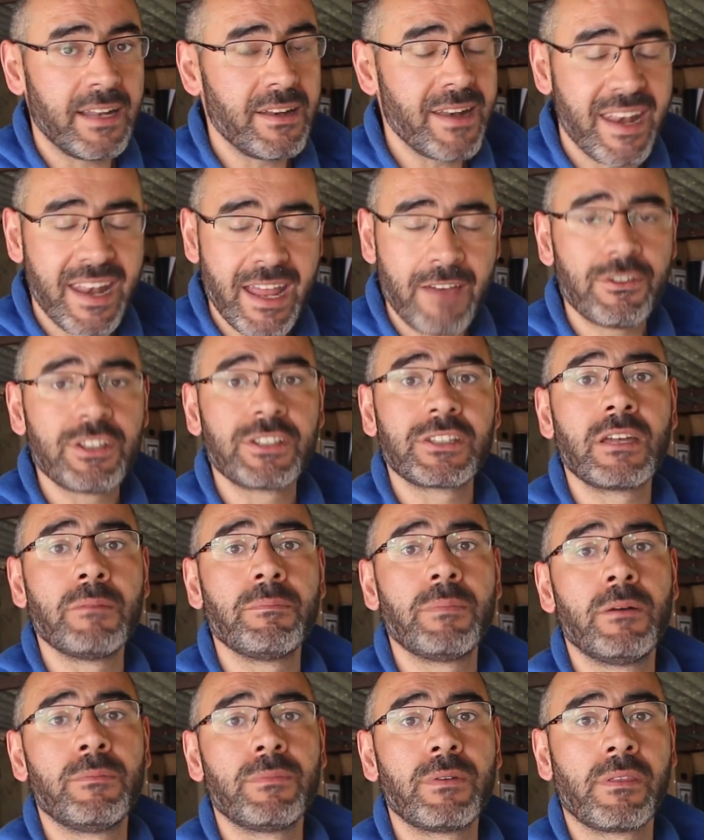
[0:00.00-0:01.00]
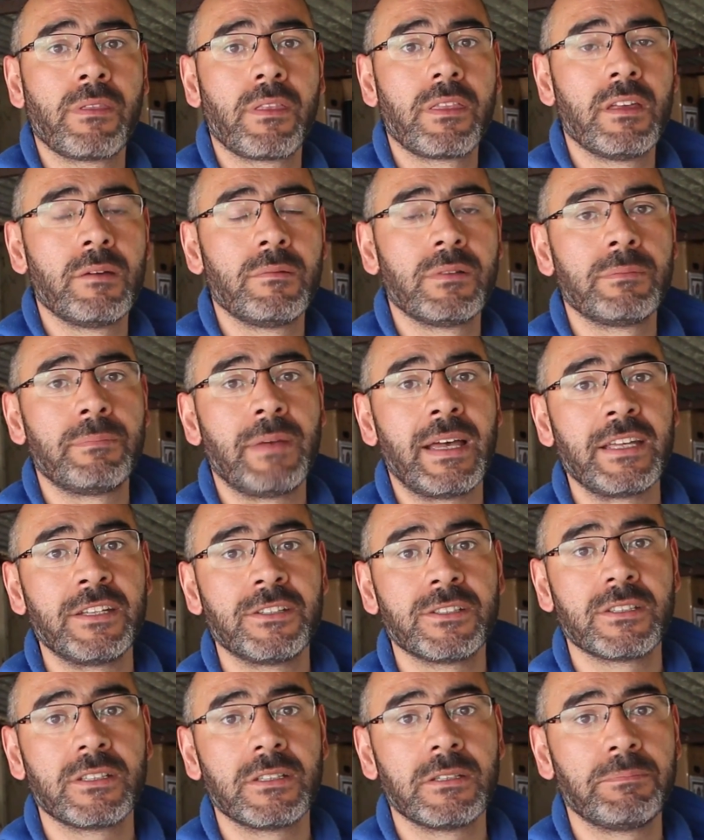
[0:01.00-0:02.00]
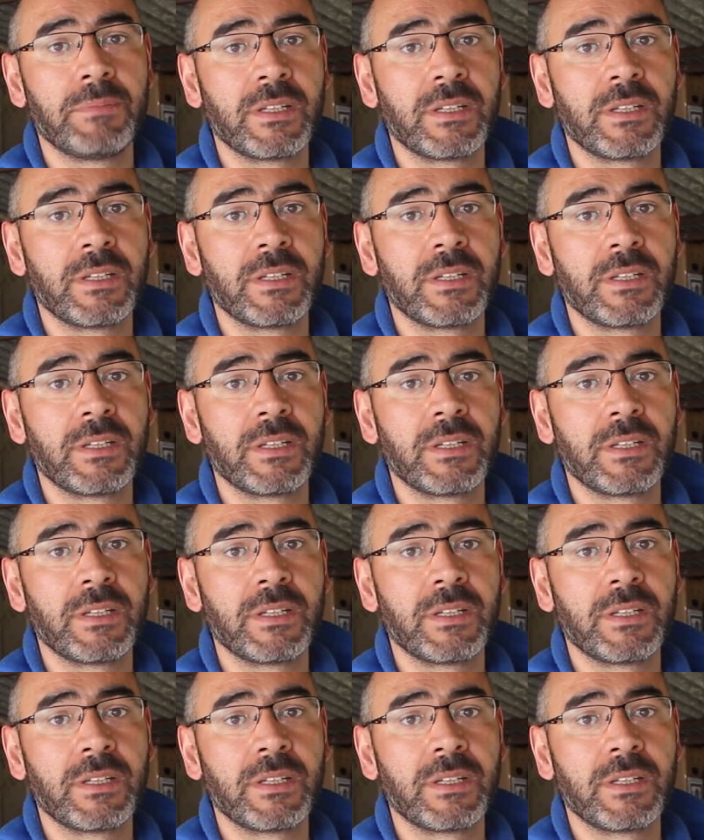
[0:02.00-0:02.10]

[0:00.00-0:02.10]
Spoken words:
Never skimp on the thermal paste,